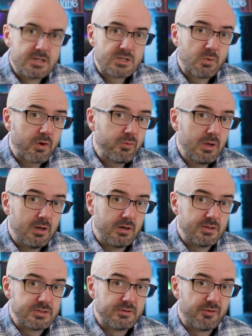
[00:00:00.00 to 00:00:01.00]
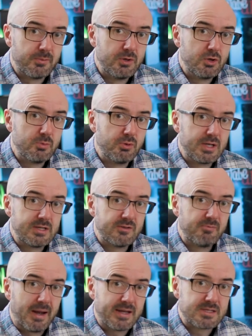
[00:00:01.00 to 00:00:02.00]
So what have we learned from the new breed
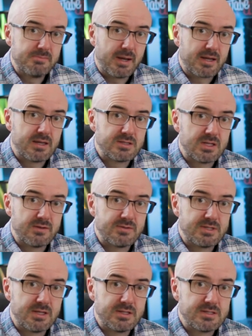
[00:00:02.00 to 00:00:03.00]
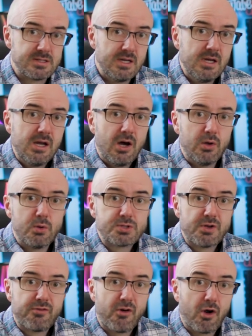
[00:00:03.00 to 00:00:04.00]
of banks and banking services, and
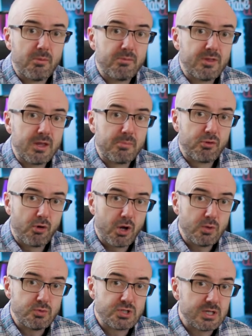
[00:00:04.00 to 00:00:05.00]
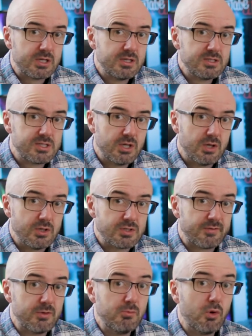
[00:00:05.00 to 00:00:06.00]
also from the approach and concerns
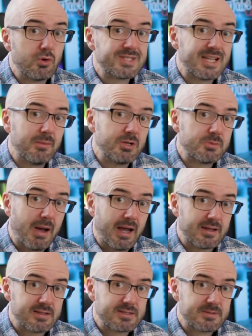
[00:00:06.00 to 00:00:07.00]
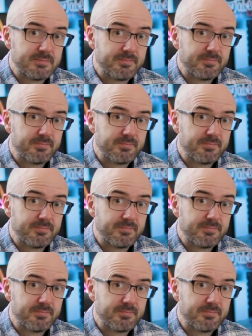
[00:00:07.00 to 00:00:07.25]
of the more established banks?